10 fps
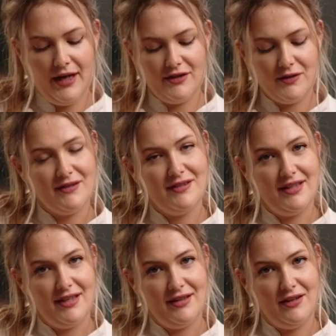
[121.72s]
as you can
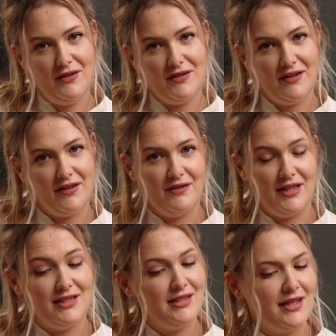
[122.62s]
see, the other side of
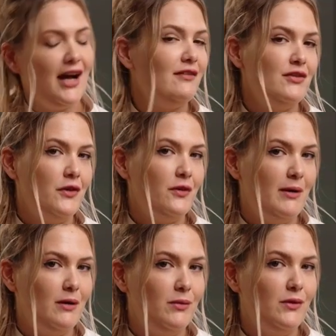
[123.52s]
here did have another
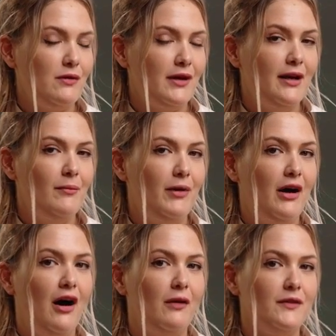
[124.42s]
melon baller on it,
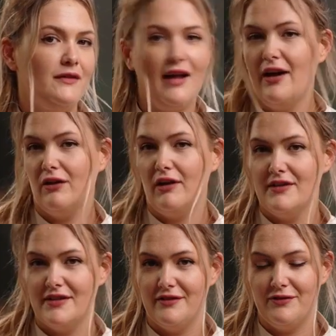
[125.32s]
but I was that
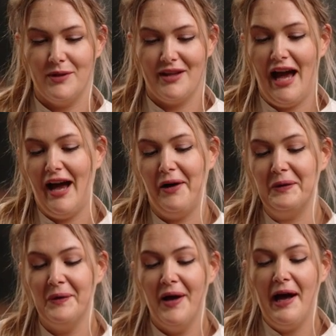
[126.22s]
aggressive with
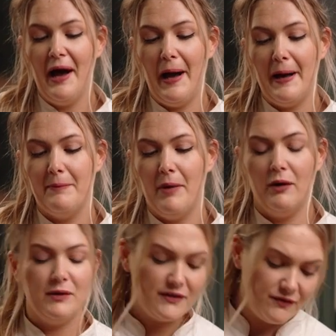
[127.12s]
how I
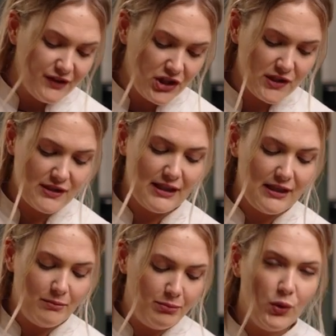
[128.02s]
was
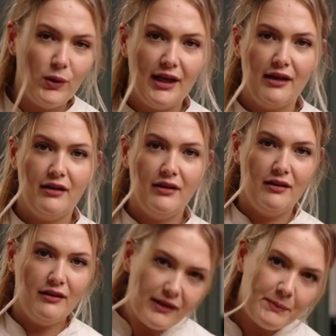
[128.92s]
viciously balling
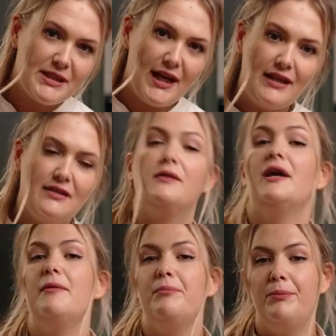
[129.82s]
the potato,
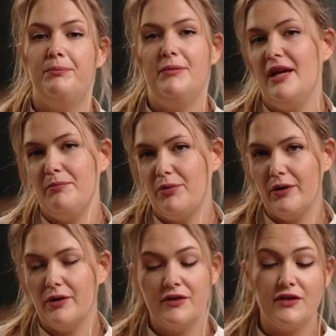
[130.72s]
it
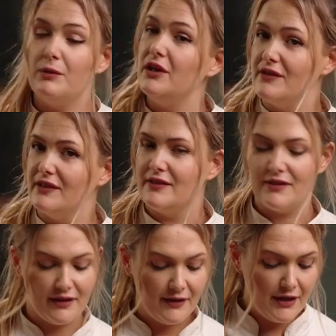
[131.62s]
broke. So we're using this
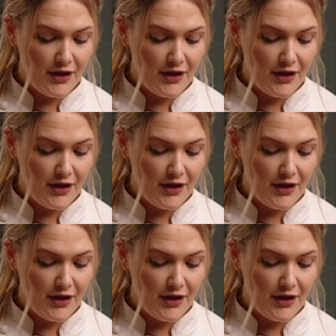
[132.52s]
side.